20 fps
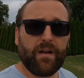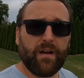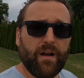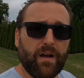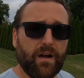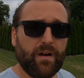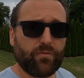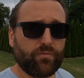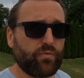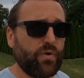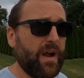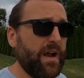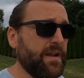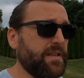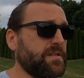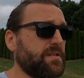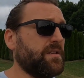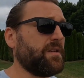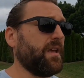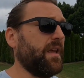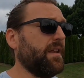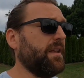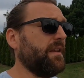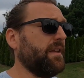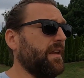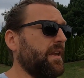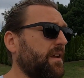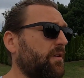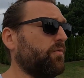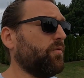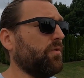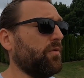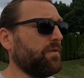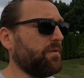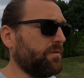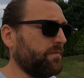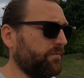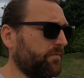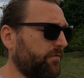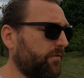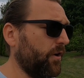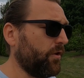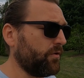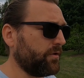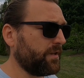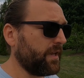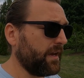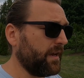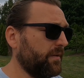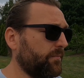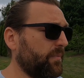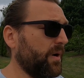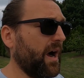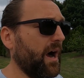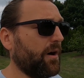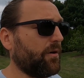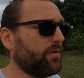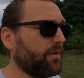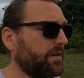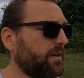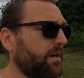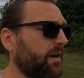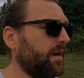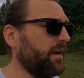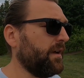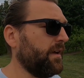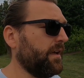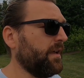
rights and equal voting power,